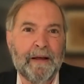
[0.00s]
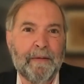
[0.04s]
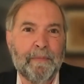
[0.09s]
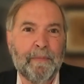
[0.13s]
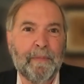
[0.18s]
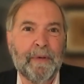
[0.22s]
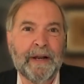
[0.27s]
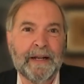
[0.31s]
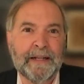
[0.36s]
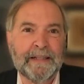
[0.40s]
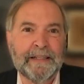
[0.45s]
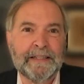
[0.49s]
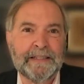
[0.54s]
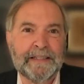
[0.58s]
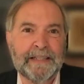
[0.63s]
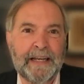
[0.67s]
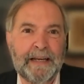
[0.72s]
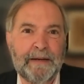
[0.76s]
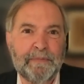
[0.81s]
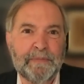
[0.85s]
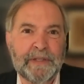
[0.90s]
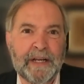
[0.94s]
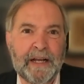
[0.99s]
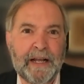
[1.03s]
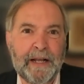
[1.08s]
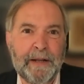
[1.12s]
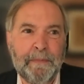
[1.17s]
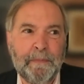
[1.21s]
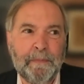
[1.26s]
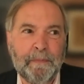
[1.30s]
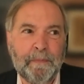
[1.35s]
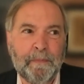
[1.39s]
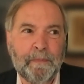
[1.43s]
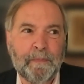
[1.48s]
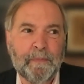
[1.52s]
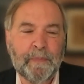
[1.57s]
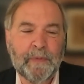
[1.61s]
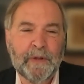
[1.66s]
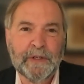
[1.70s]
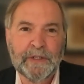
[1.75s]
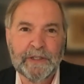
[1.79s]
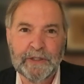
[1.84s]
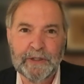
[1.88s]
But at the same time, there's a